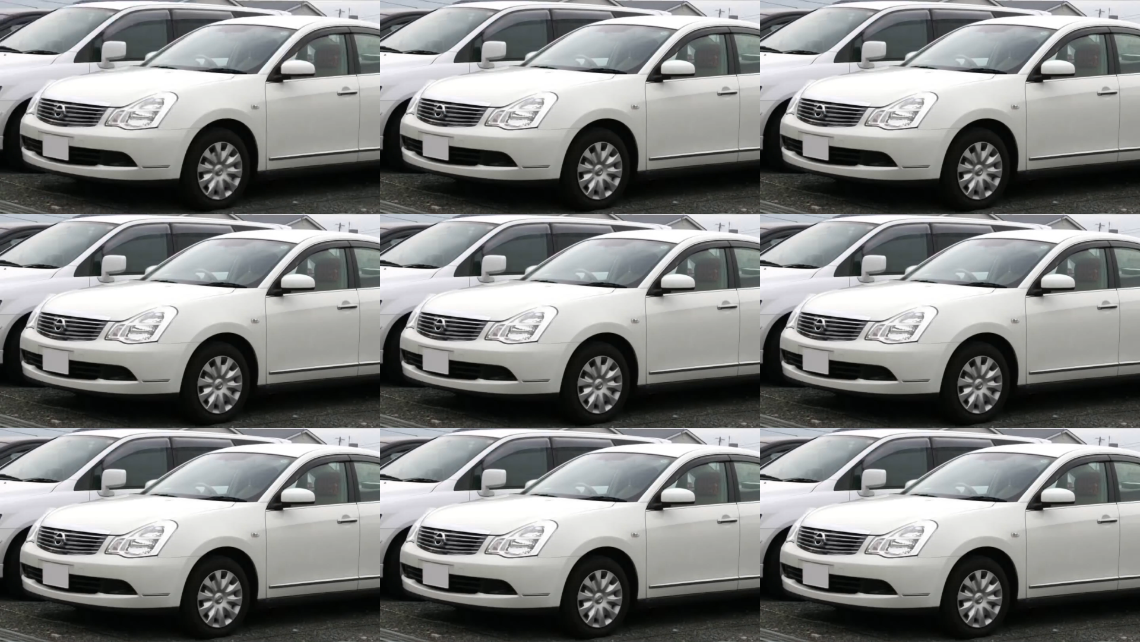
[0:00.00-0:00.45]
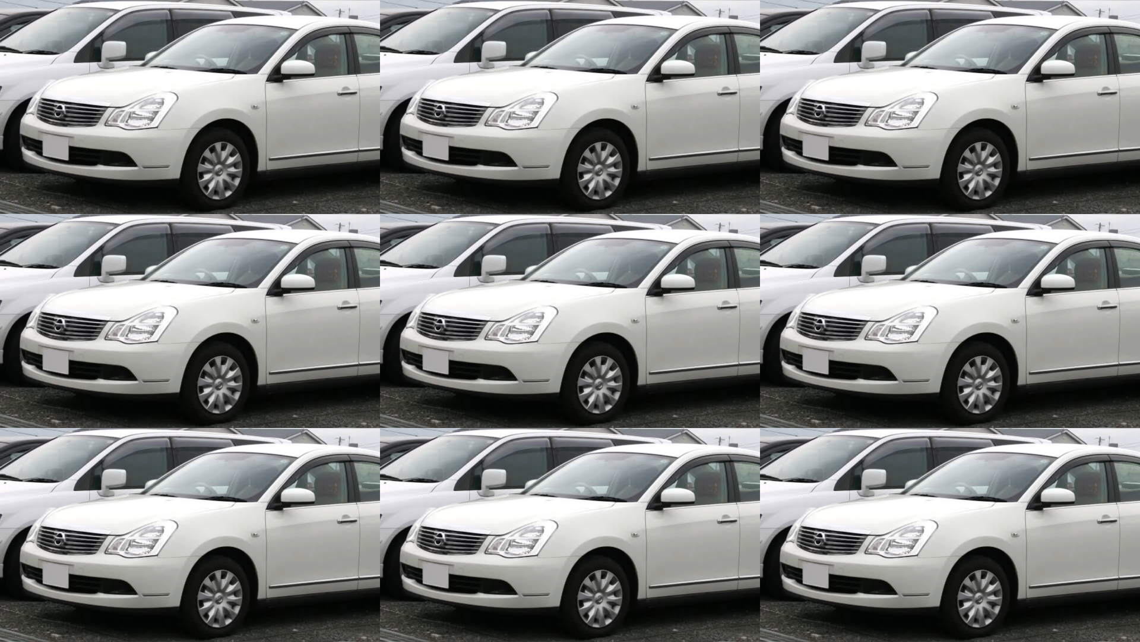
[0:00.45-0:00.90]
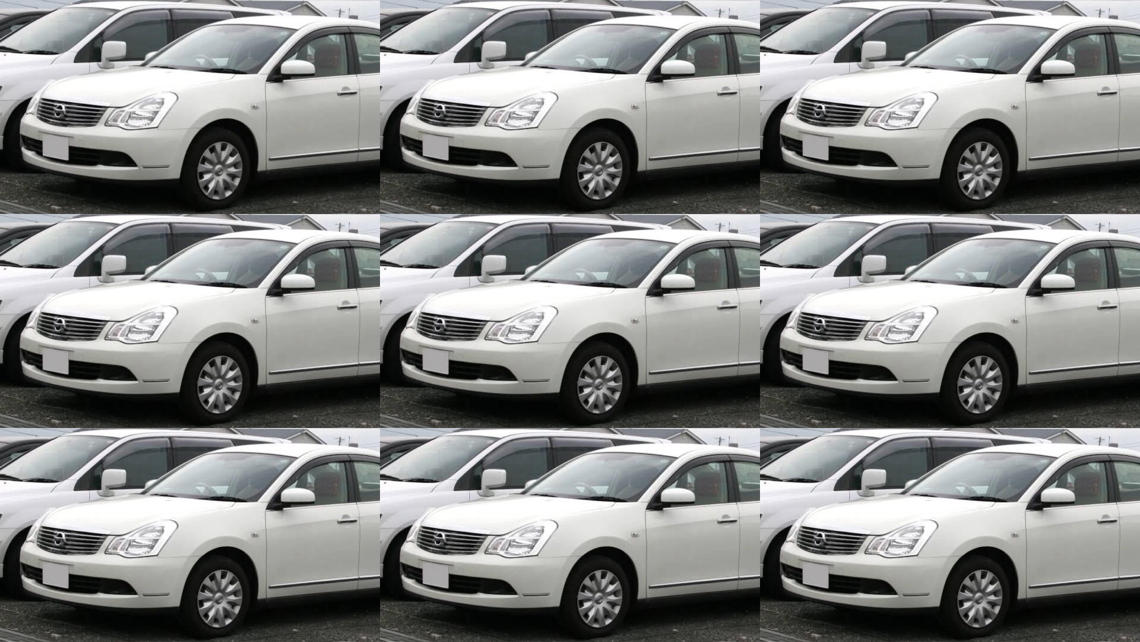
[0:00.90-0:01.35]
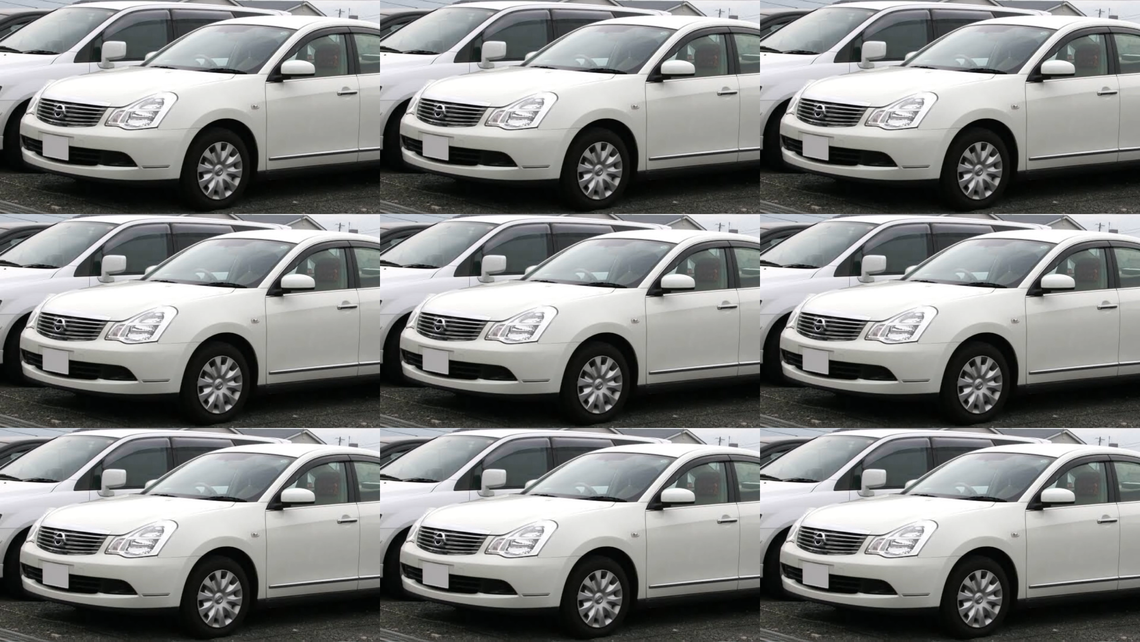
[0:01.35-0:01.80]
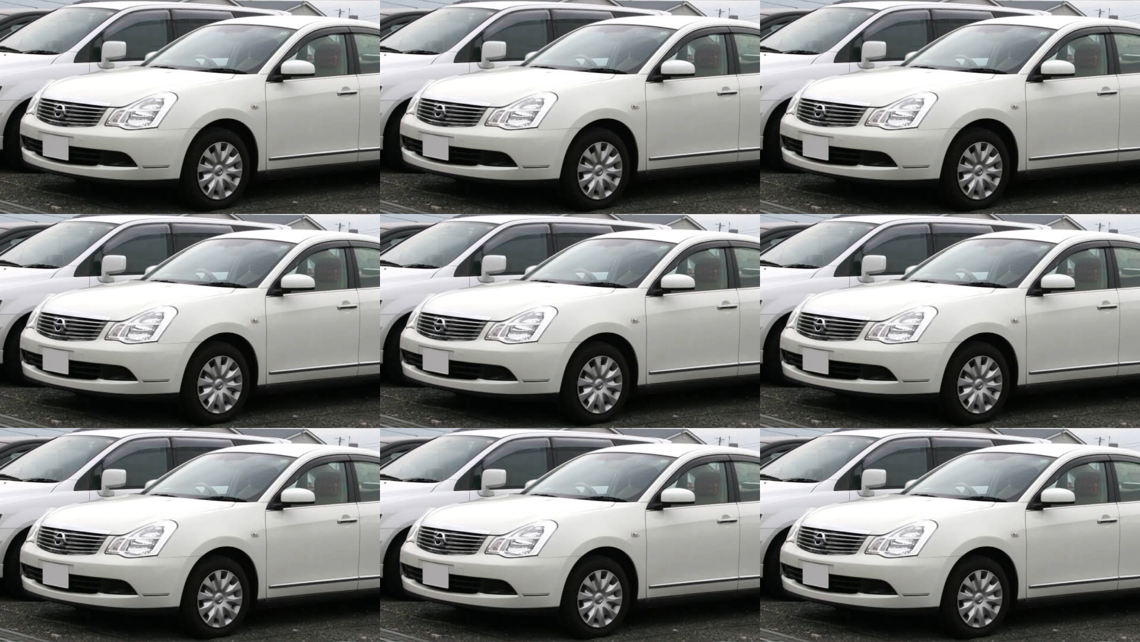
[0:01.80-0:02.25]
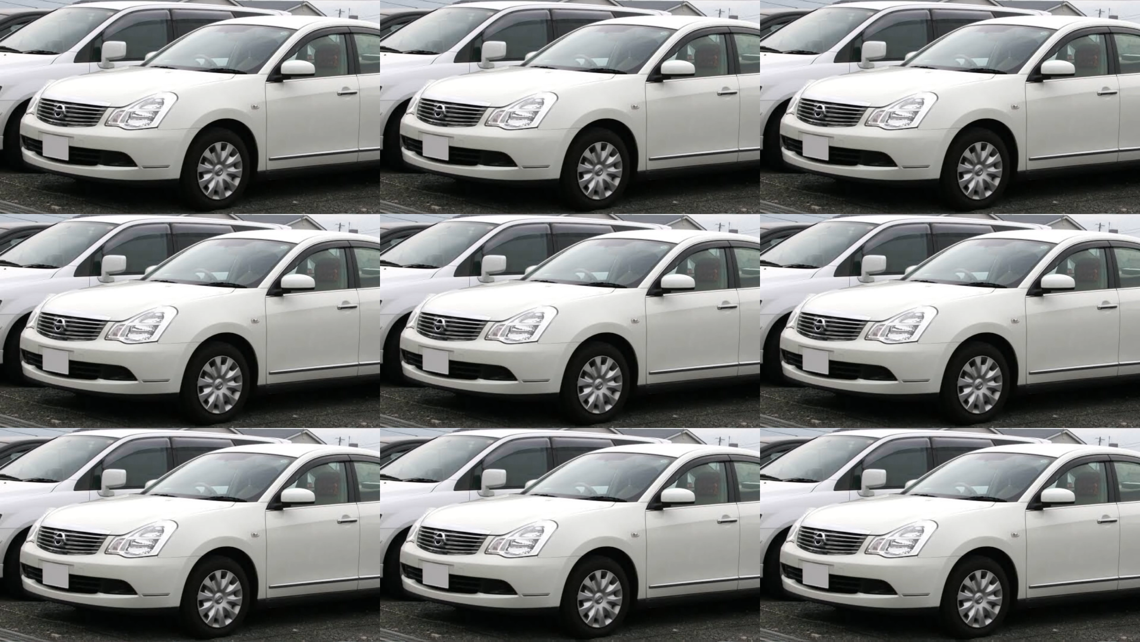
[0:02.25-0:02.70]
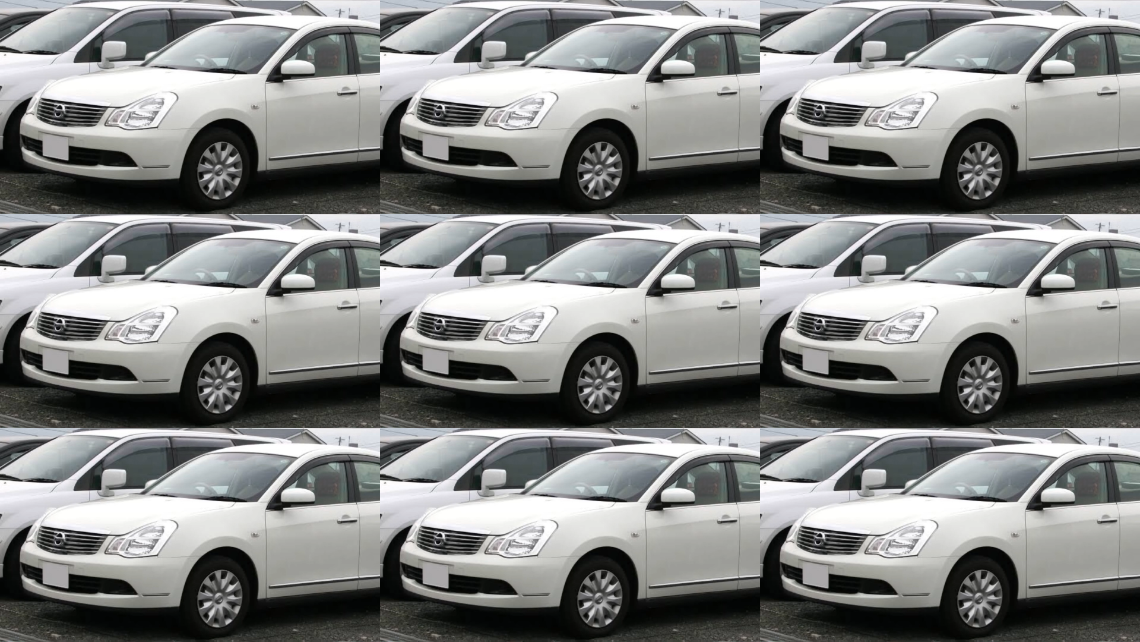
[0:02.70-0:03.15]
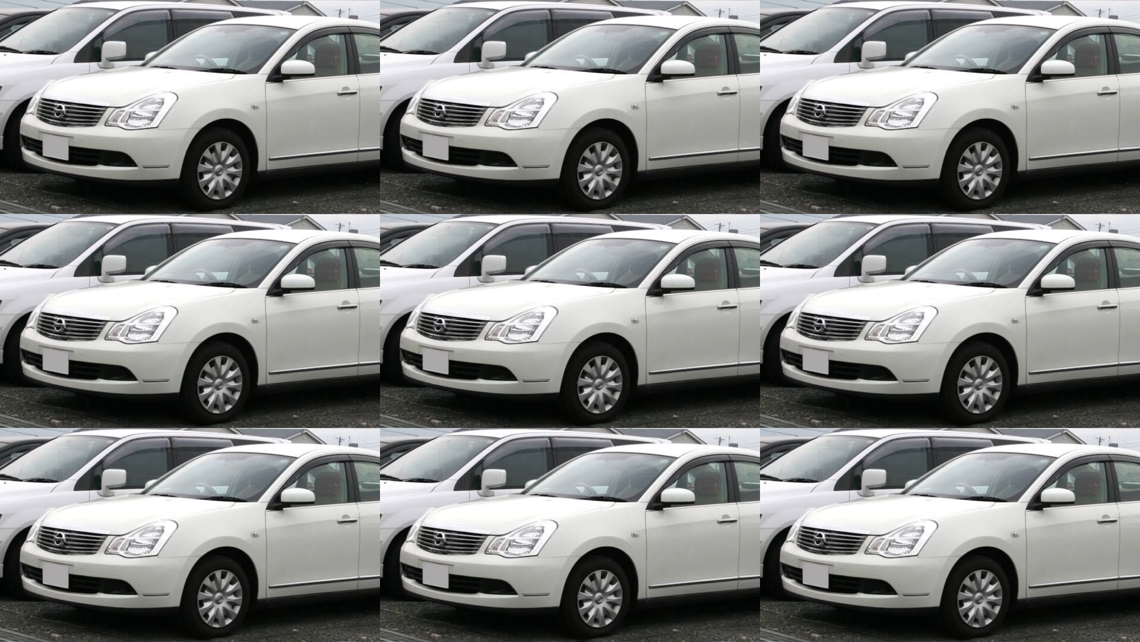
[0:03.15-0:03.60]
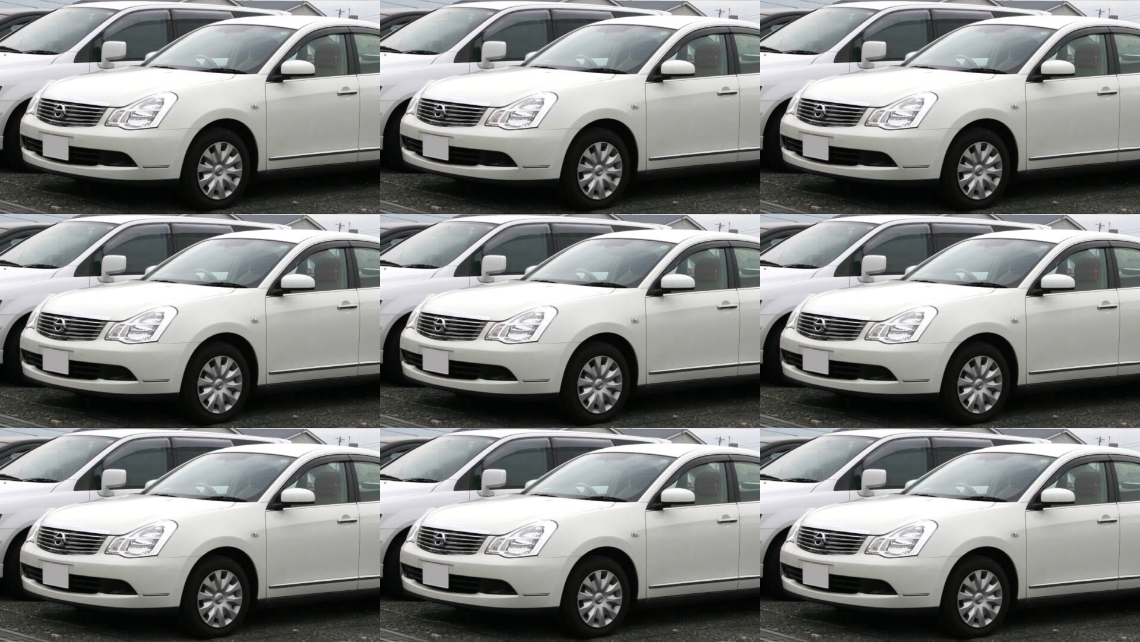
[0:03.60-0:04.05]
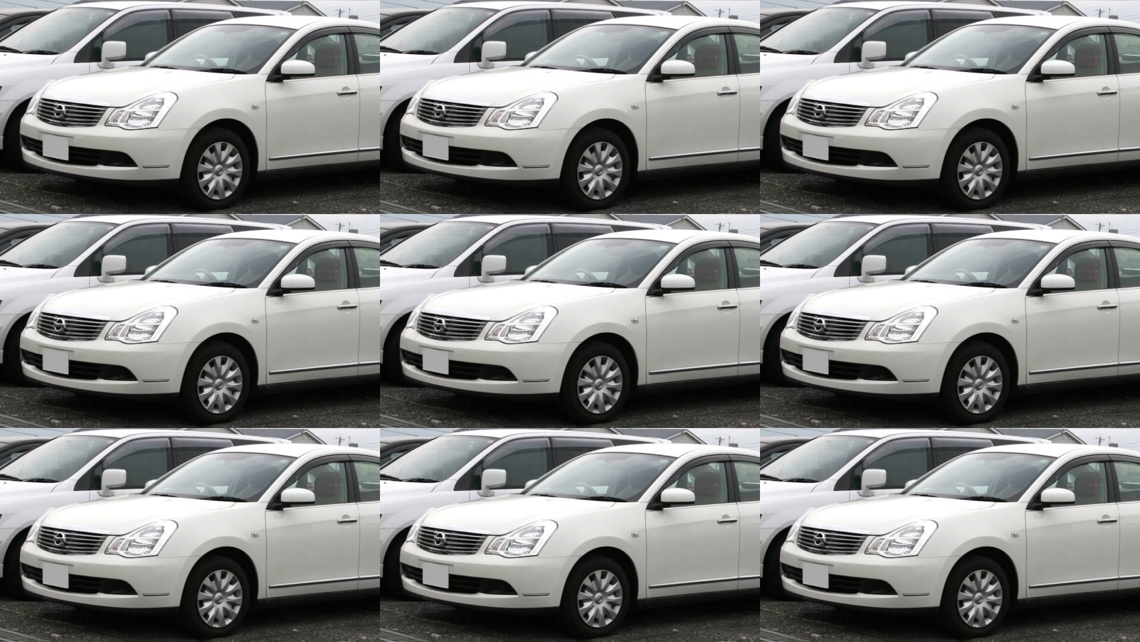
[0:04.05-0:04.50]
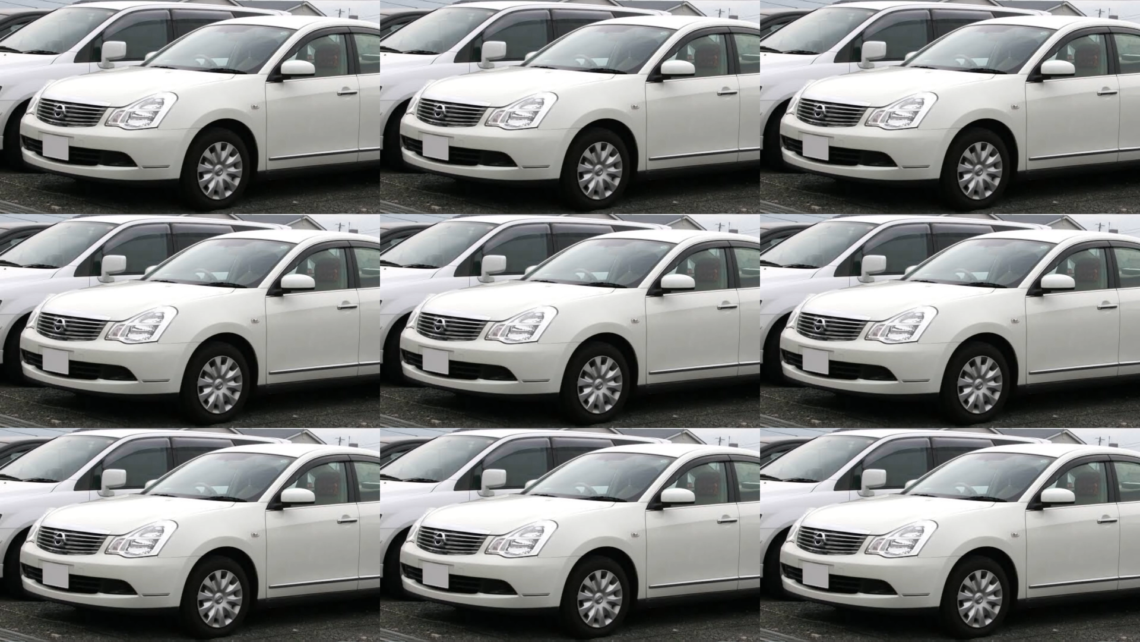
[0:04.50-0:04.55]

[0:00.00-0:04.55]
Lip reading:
Nobody's mouth can be seen.